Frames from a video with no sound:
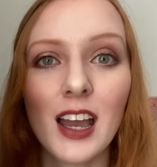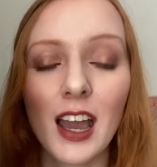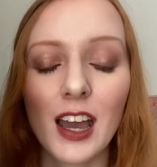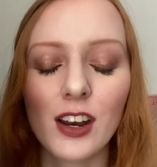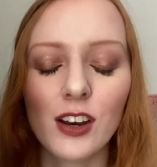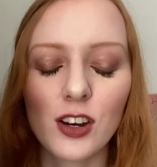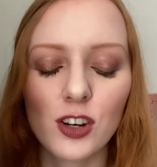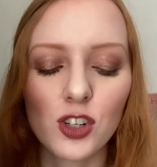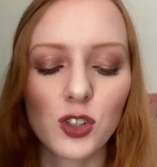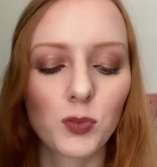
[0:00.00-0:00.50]

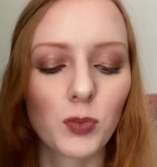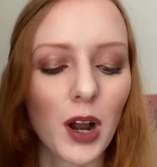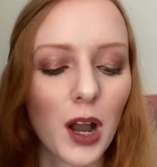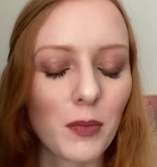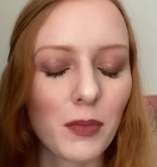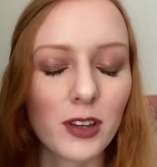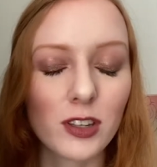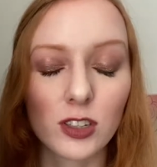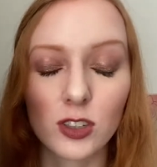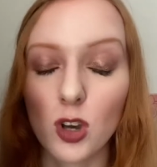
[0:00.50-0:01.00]
And it just brought
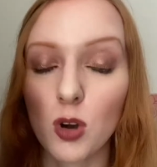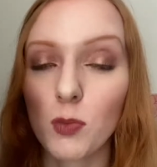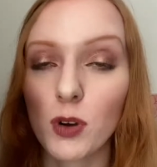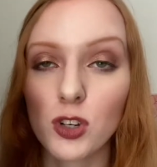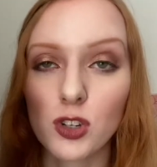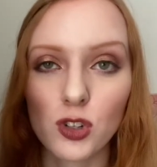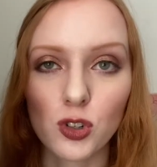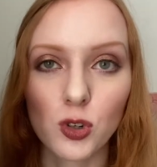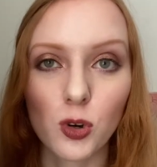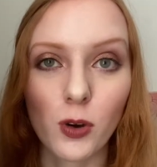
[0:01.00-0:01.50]
me so
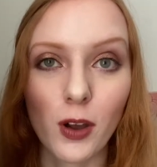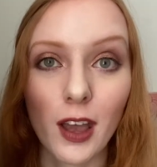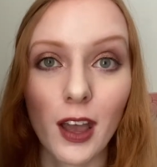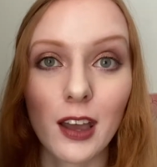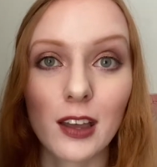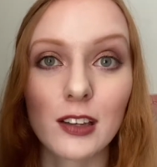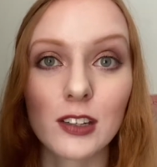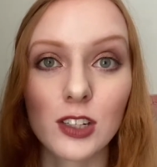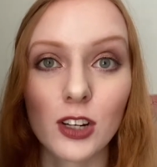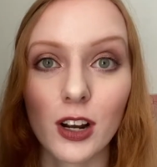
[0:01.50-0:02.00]
much
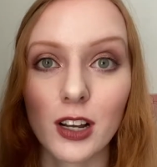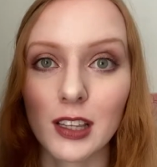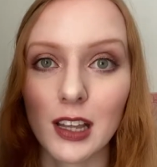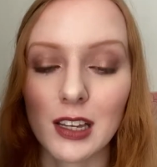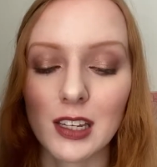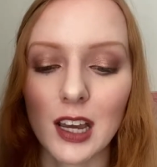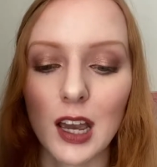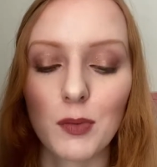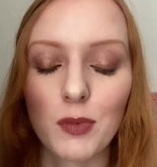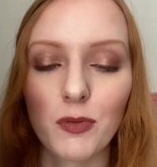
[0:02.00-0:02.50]
joy during
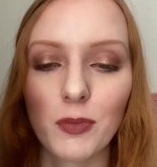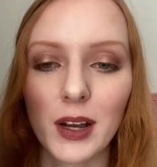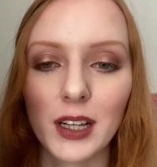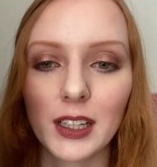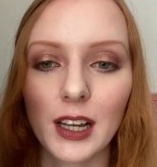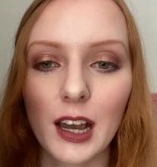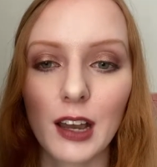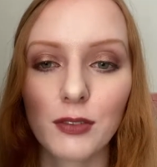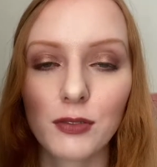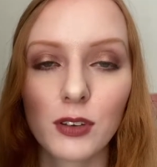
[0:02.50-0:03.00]
that time of my
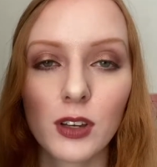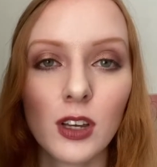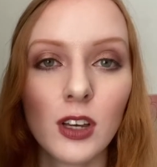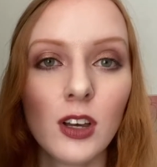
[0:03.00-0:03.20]
life.